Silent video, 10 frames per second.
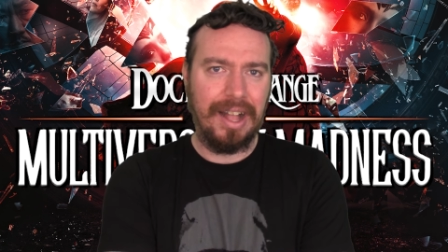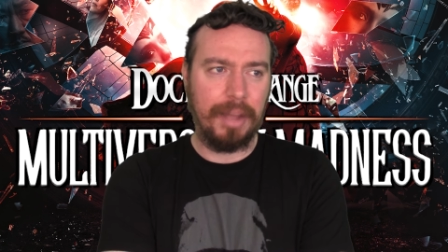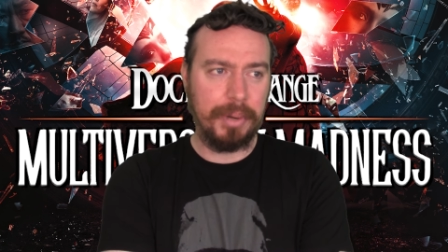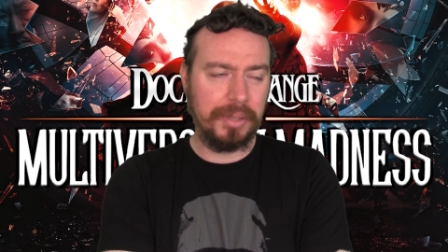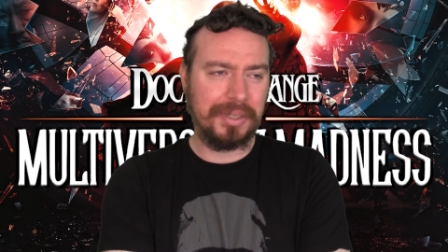I
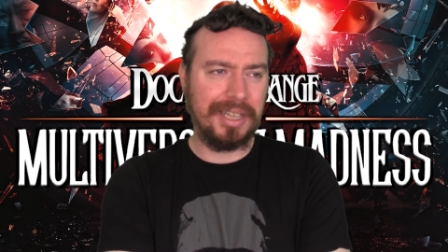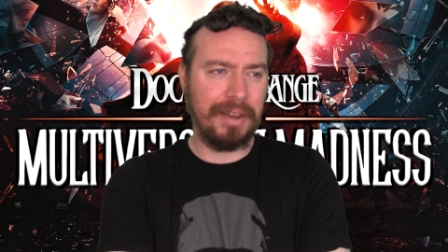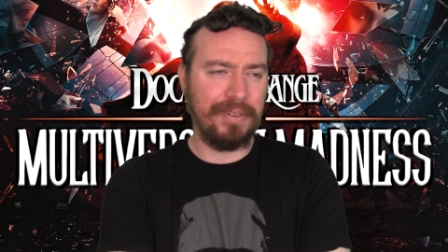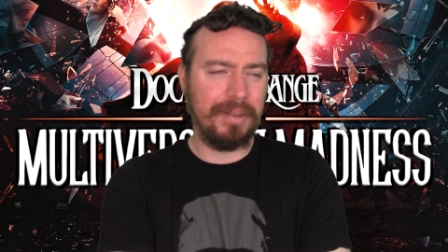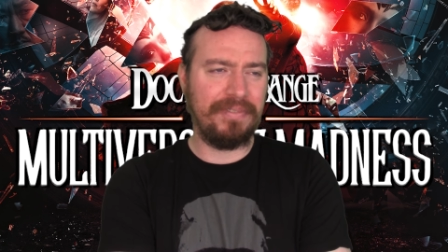would also say the
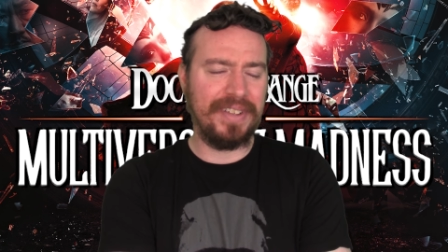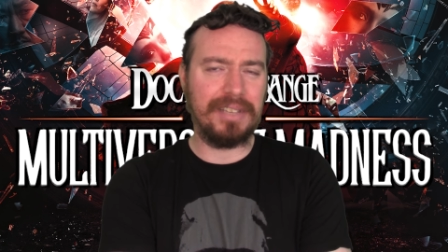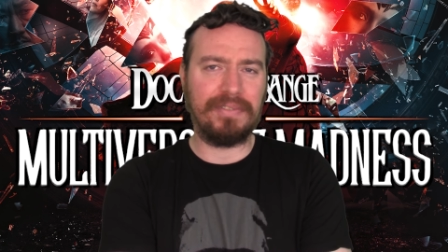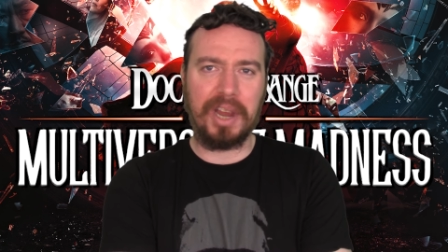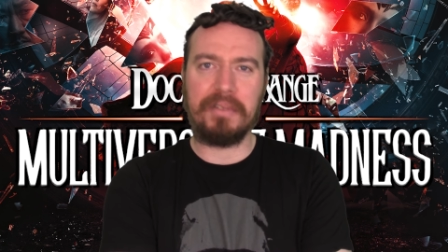film
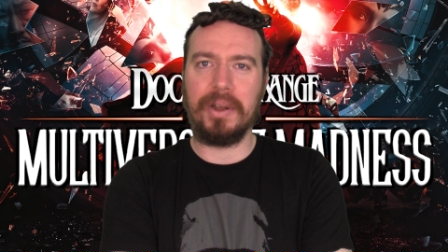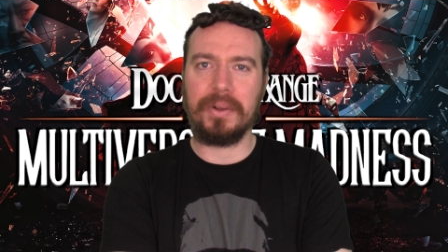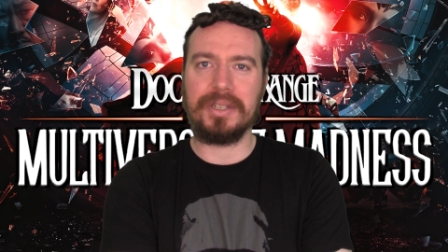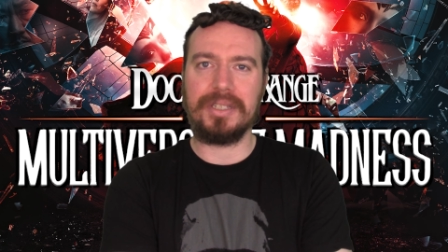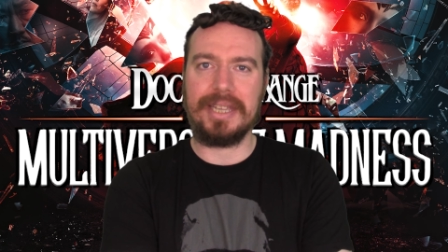feels very
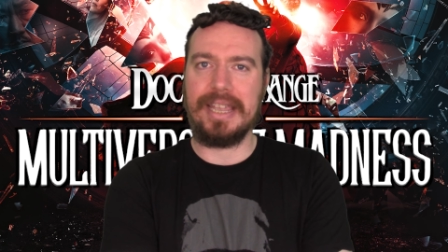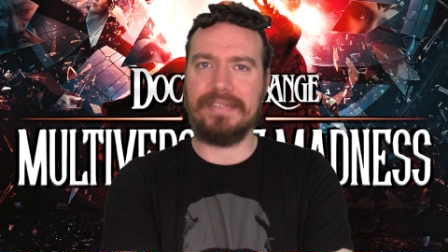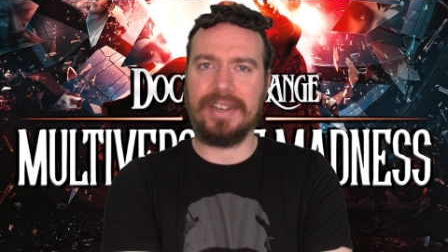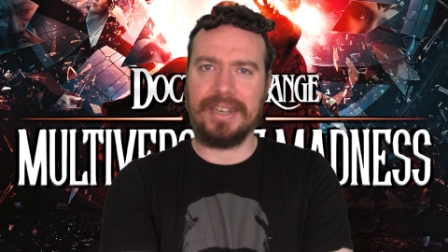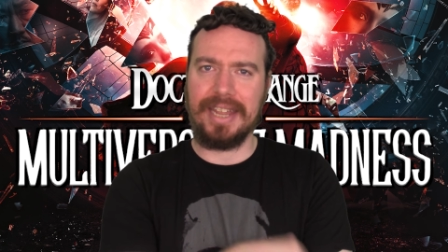reluctant to
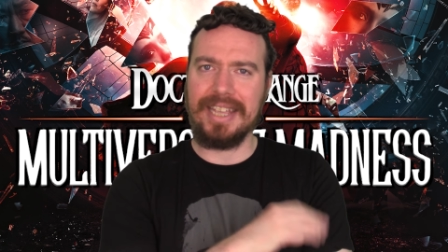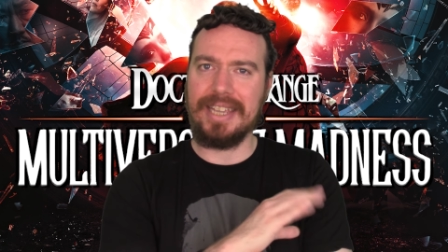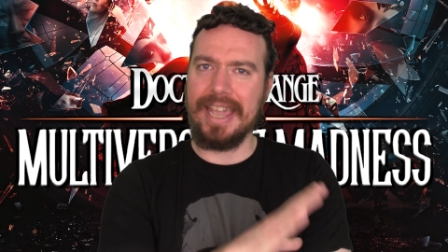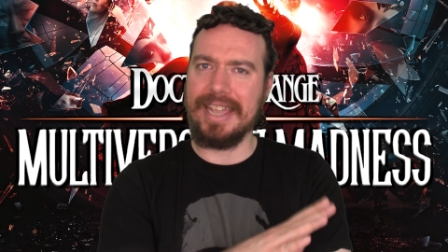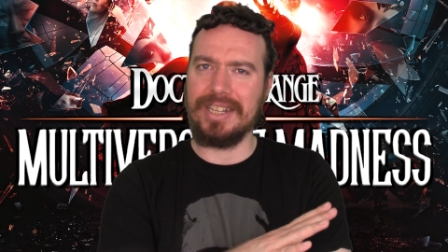even
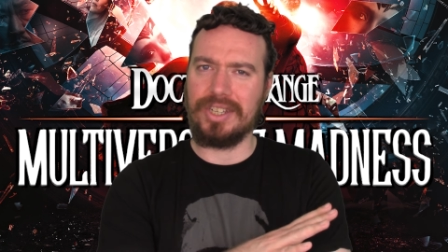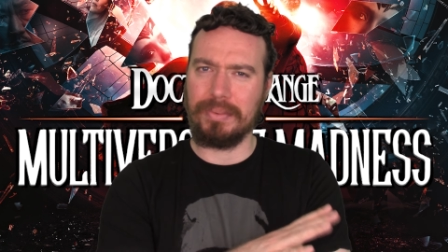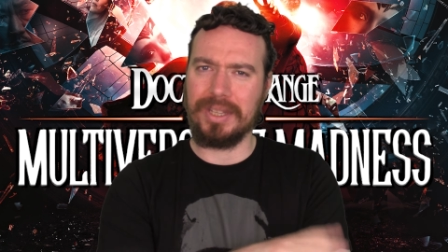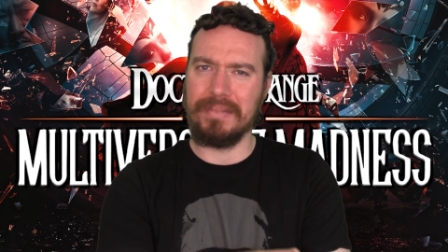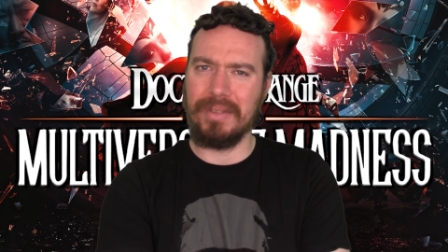engage
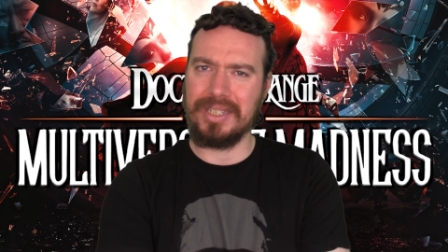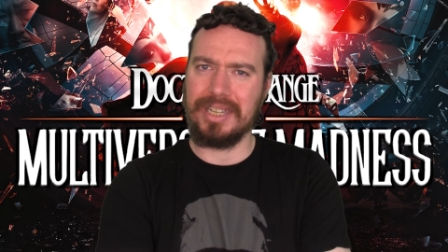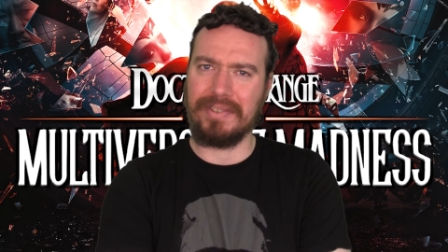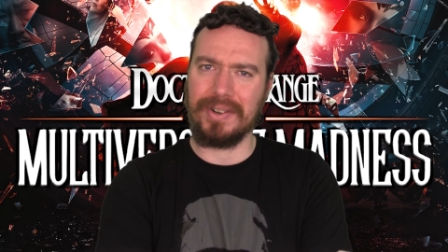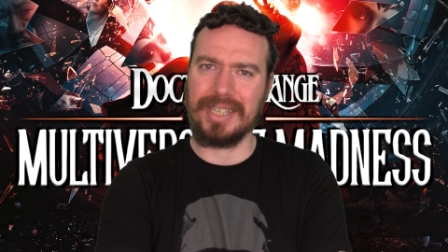with the
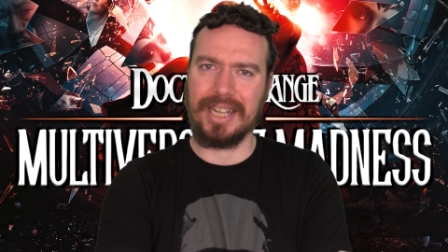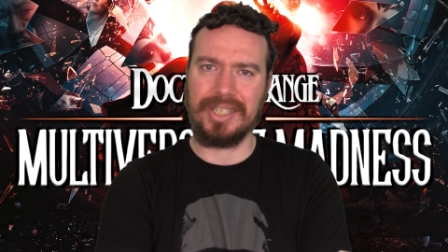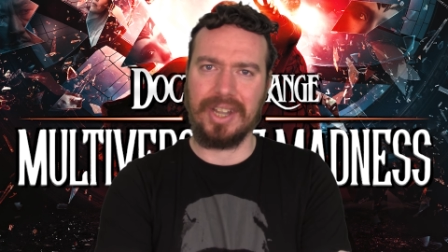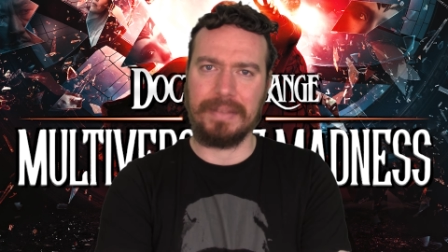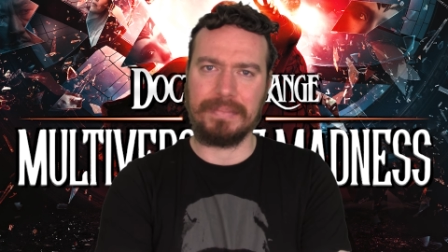multiverse at
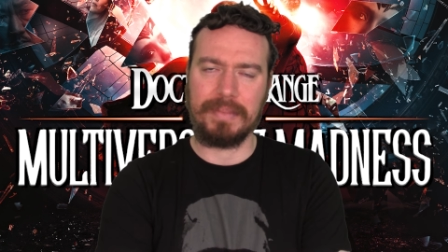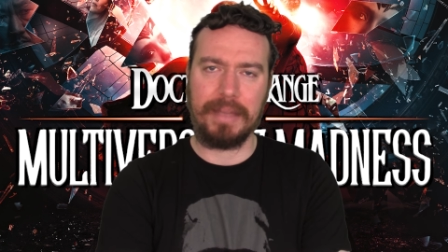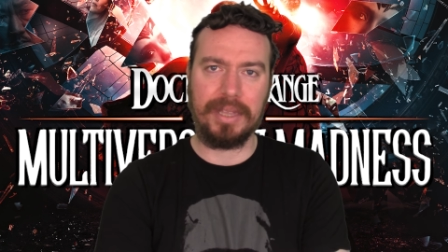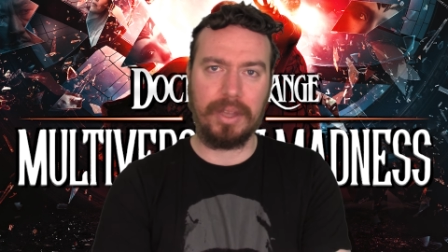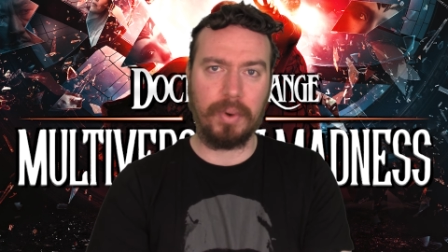times.
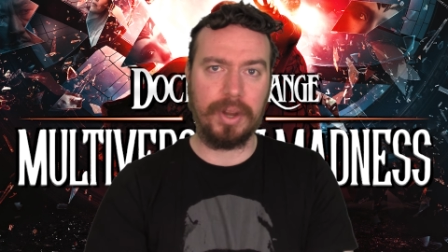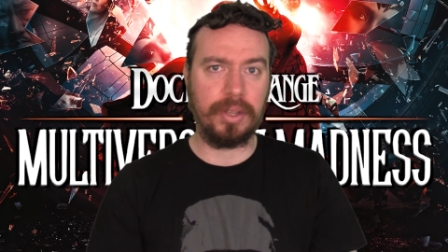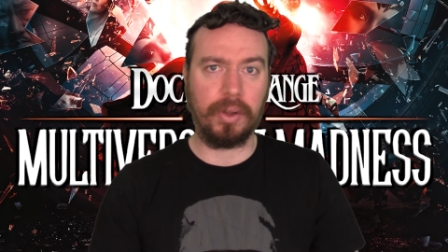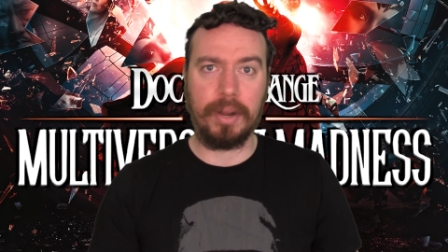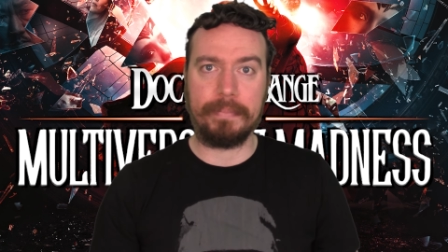Maybe they're worried
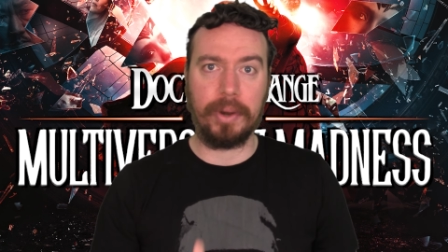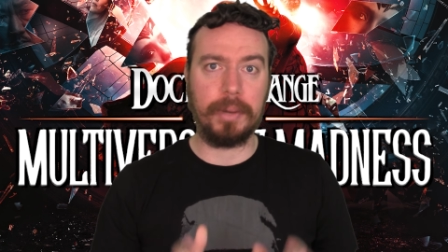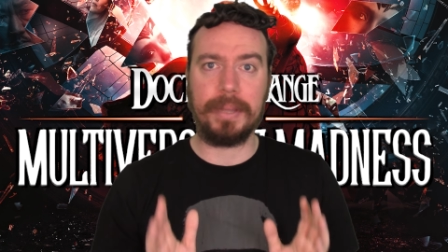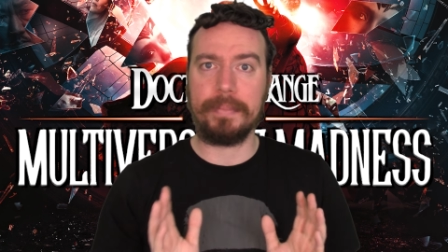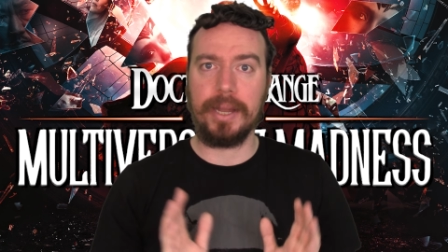they're going to burn
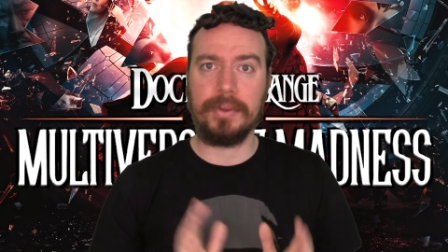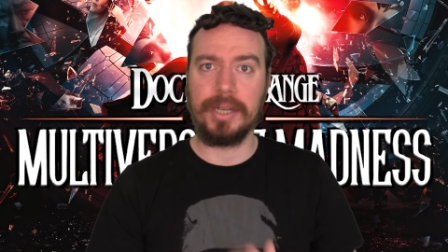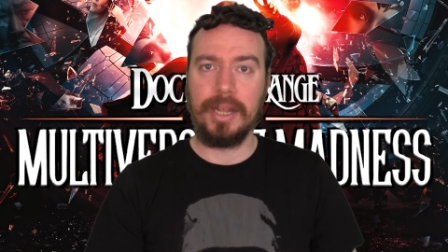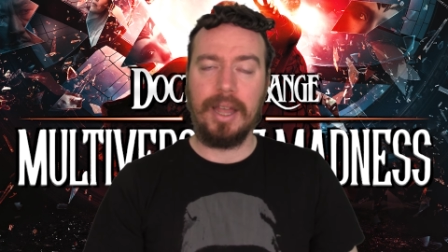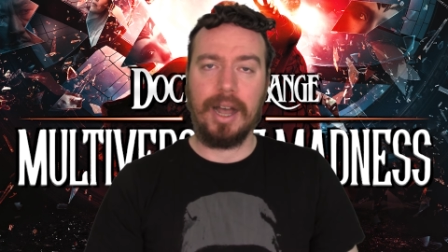people out
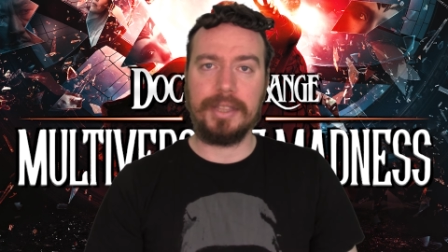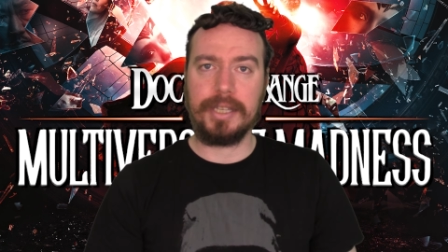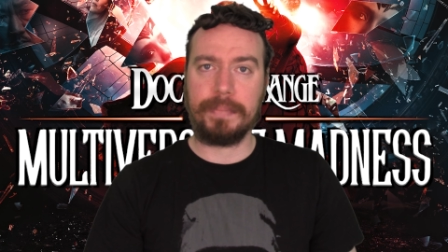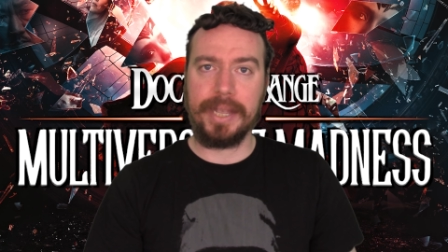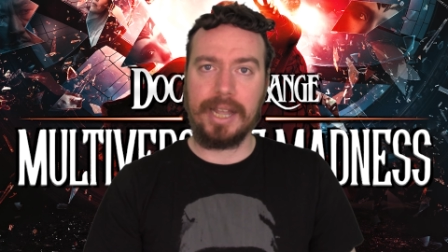on
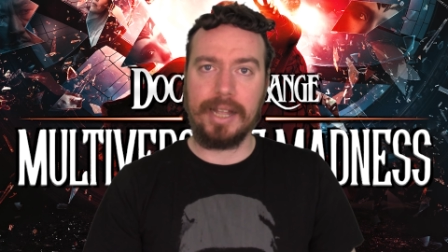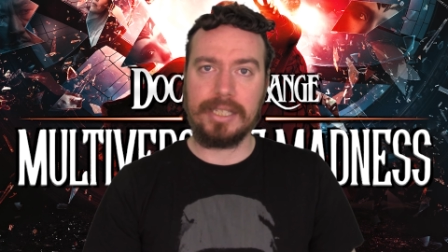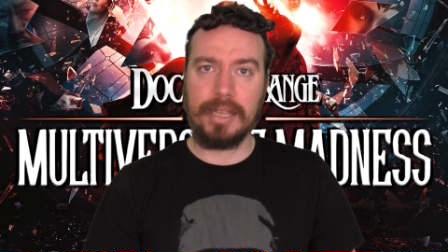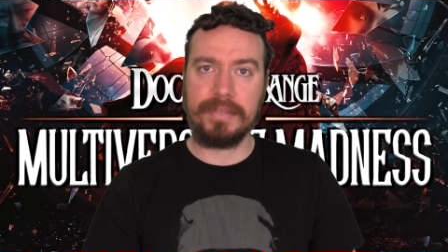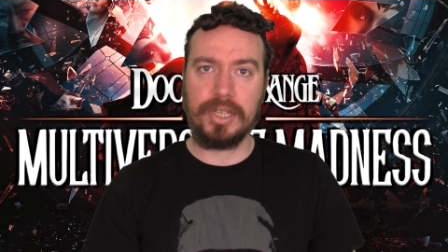this big
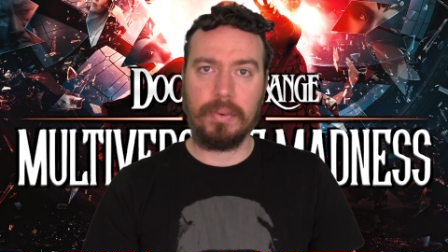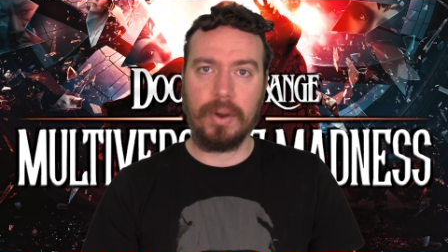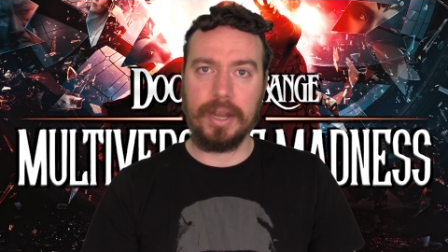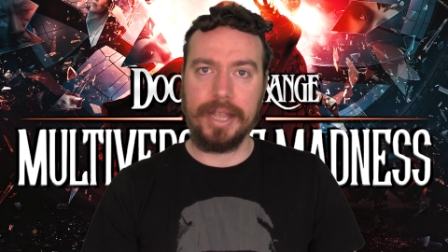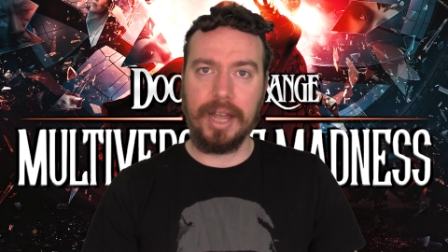concept too
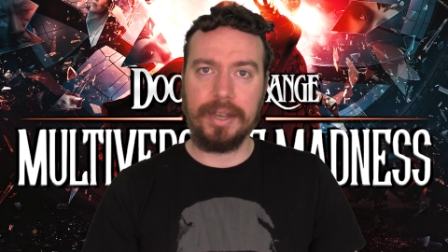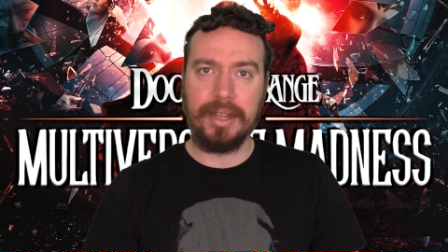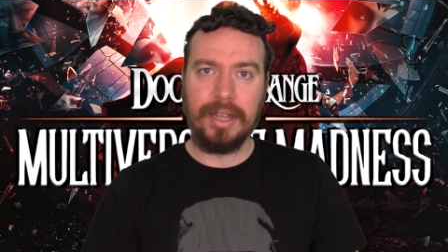early on,